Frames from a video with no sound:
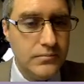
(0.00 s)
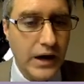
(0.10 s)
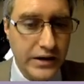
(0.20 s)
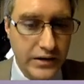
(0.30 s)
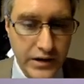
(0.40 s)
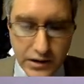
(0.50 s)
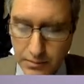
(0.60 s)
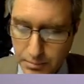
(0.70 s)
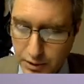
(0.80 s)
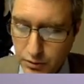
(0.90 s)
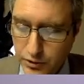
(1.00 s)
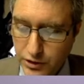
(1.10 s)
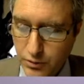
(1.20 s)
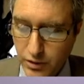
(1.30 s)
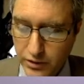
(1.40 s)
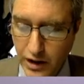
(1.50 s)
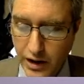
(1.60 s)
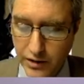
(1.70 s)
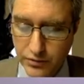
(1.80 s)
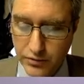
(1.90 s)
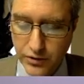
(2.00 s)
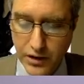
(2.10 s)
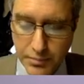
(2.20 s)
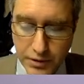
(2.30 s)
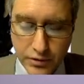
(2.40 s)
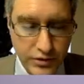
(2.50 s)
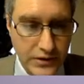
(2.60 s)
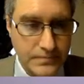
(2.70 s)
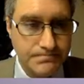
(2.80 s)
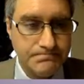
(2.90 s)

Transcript: and letting it build into our lives an ability